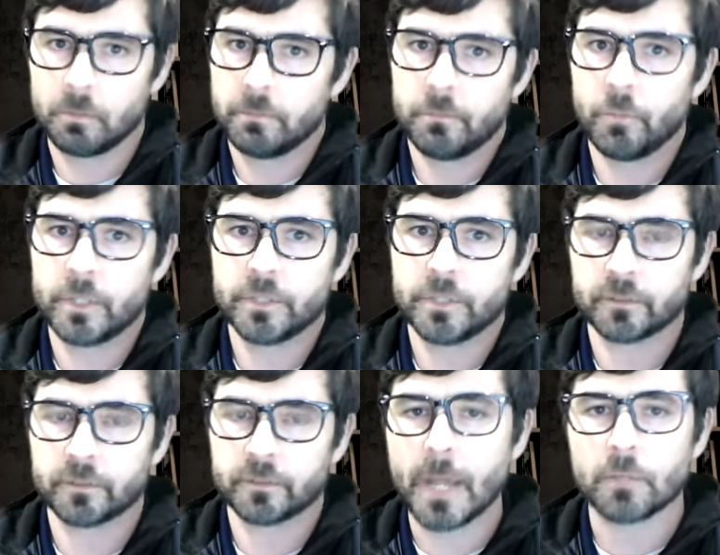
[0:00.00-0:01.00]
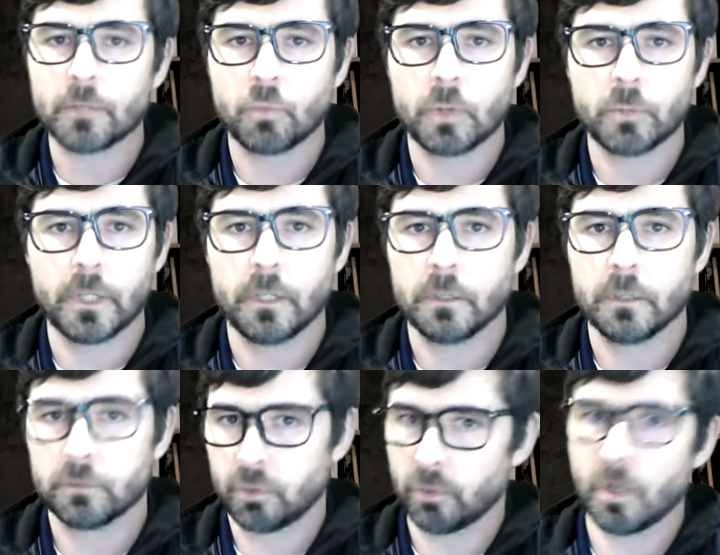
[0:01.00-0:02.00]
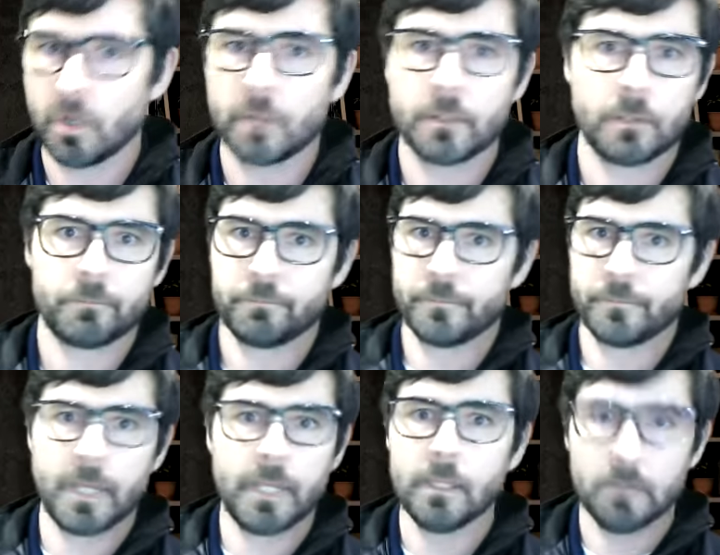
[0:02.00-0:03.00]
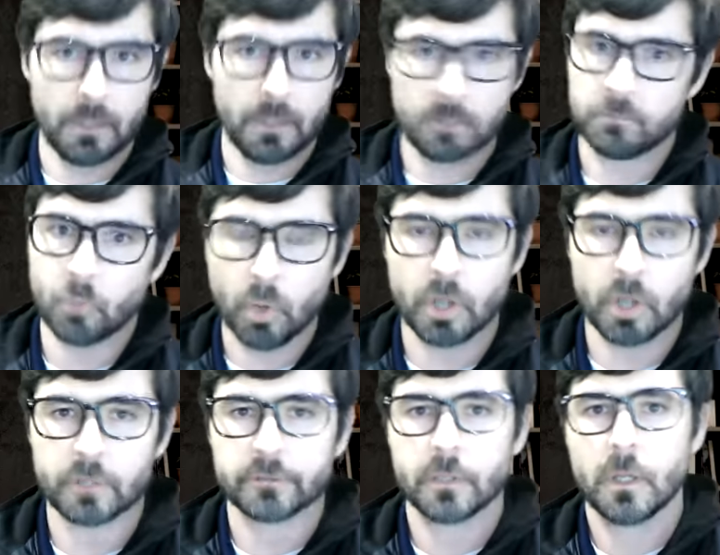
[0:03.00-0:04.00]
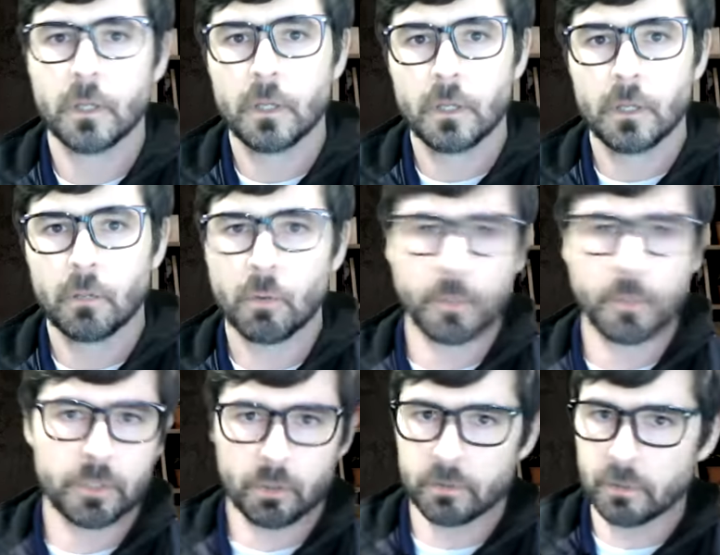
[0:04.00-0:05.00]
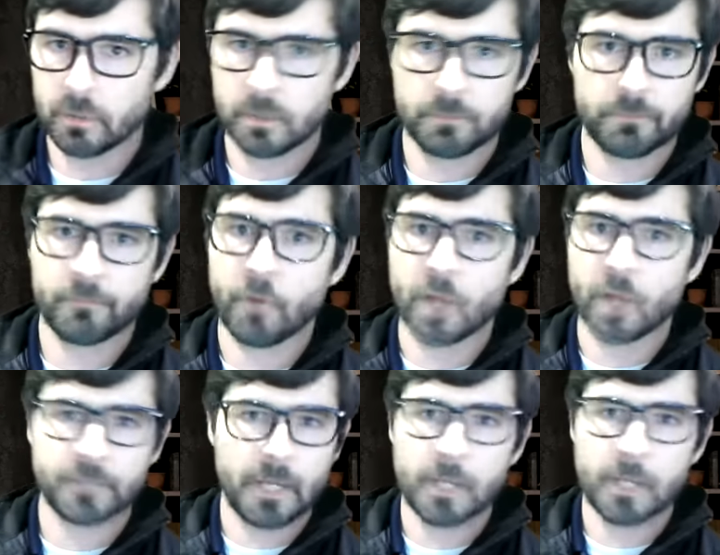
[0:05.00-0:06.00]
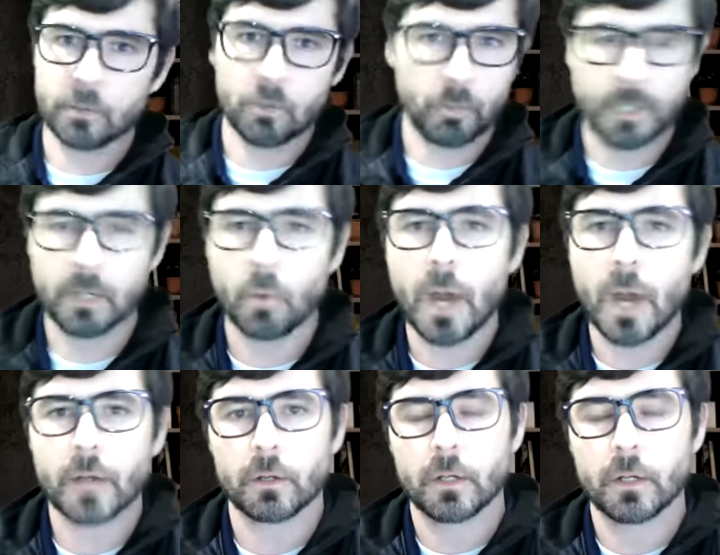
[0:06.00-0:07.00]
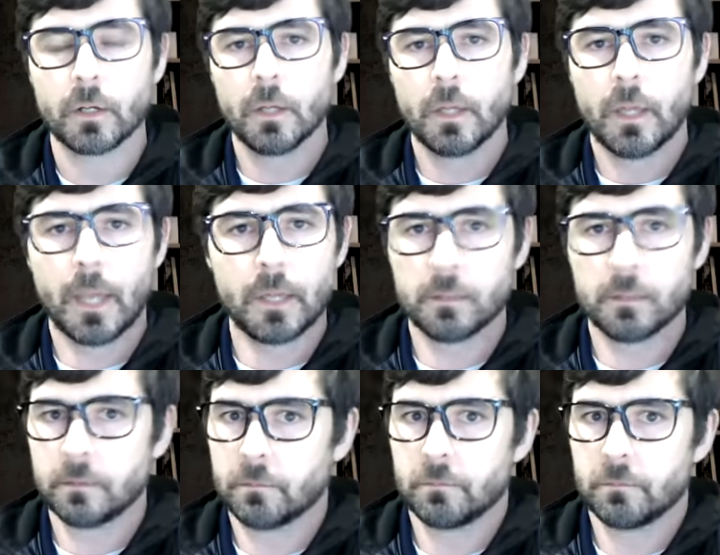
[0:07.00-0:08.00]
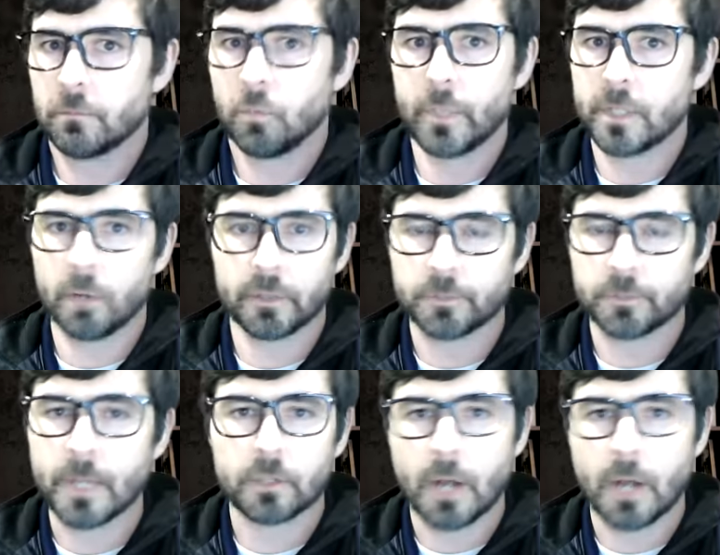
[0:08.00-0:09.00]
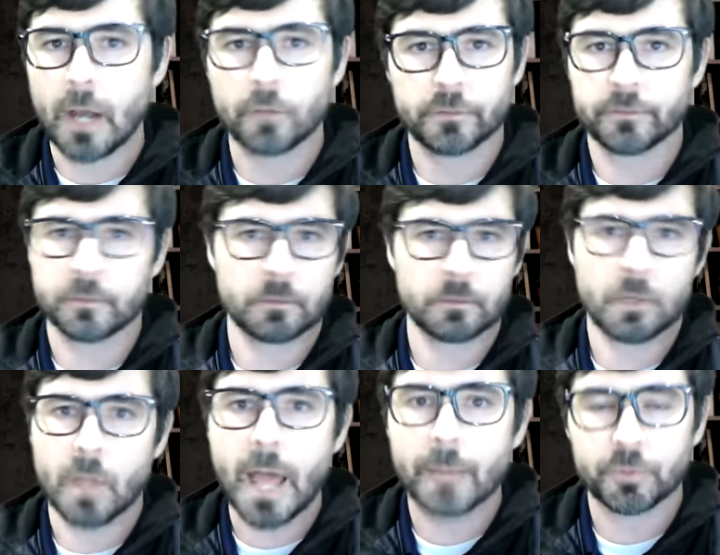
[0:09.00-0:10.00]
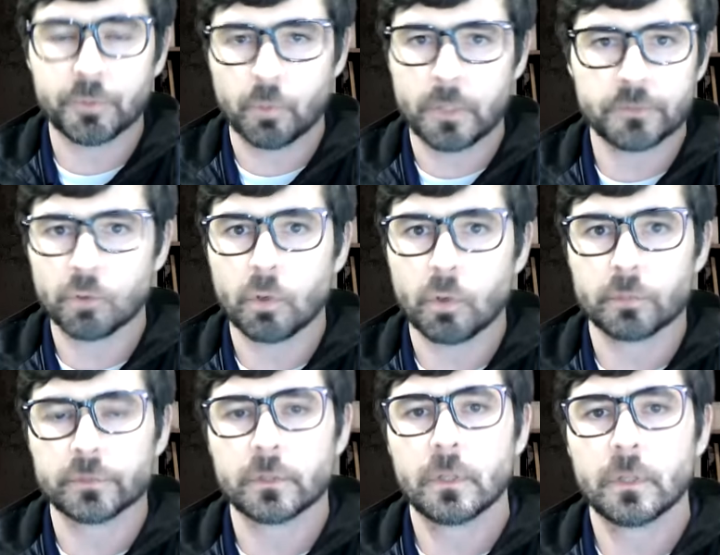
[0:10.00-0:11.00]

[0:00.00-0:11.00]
We just expect when we turn on the heat, it works. When we turn the faucet handle, we get water. And we don't expect our houses to collapse when it storms.